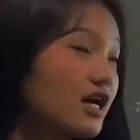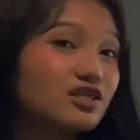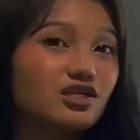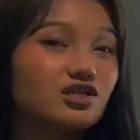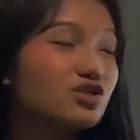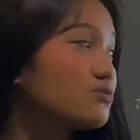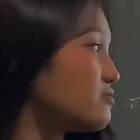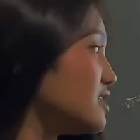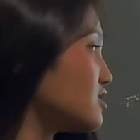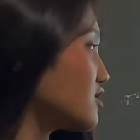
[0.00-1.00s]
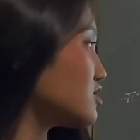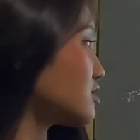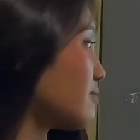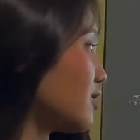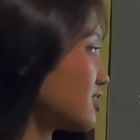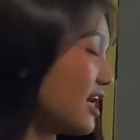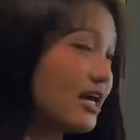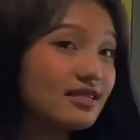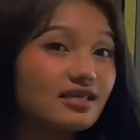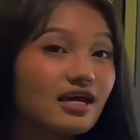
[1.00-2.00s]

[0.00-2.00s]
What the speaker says: until you research about it.